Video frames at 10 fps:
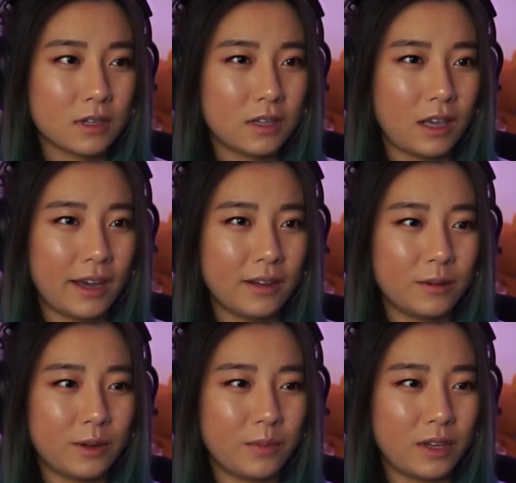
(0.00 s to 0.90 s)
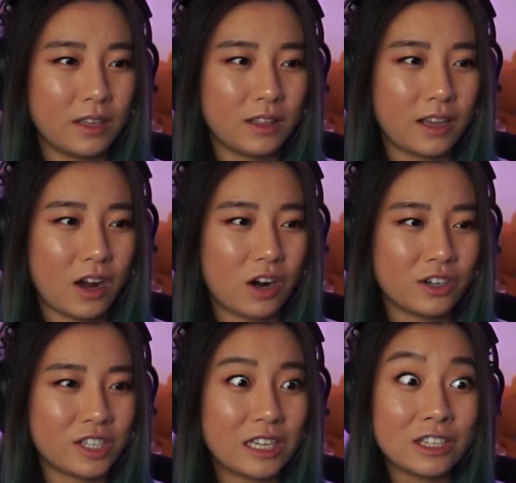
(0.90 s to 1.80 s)
Yeah, well, I mean, they are
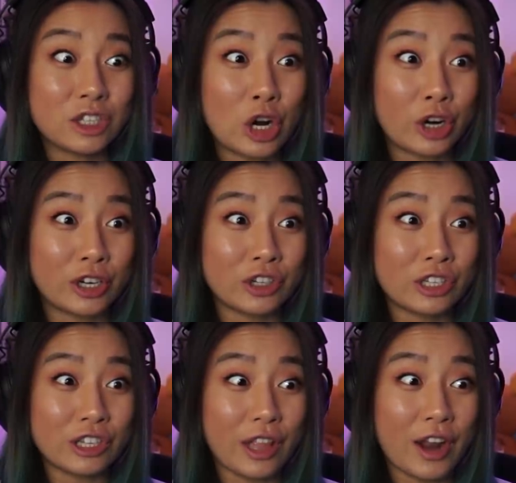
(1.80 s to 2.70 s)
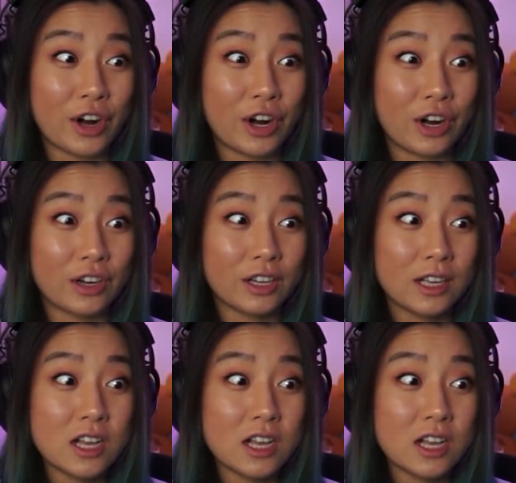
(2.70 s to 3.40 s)
sisters, Leonard.